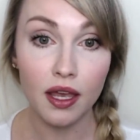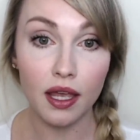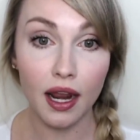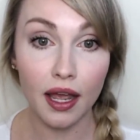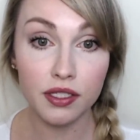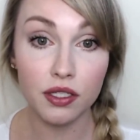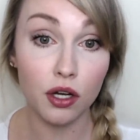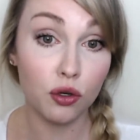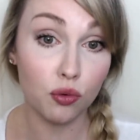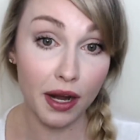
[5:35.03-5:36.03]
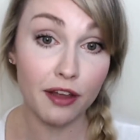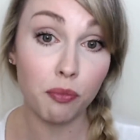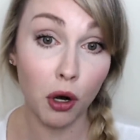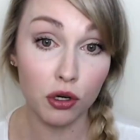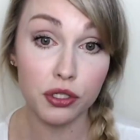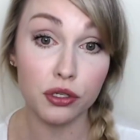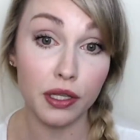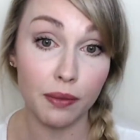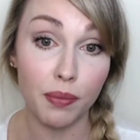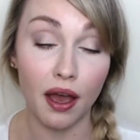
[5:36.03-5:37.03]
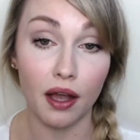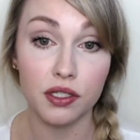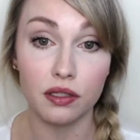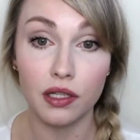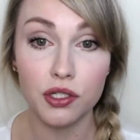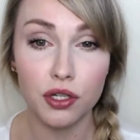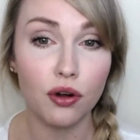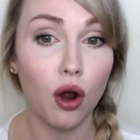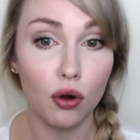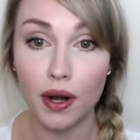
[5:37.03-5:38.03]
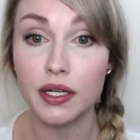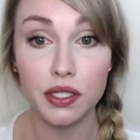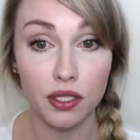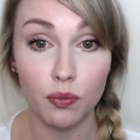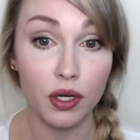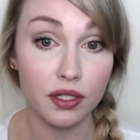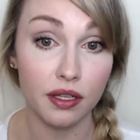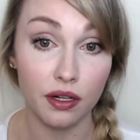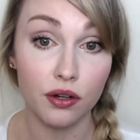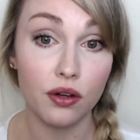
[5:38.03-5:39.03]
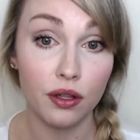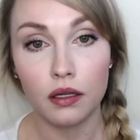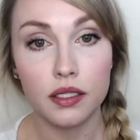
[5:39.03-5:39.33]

it has a grave personal impact unless you're already somewhat cynical.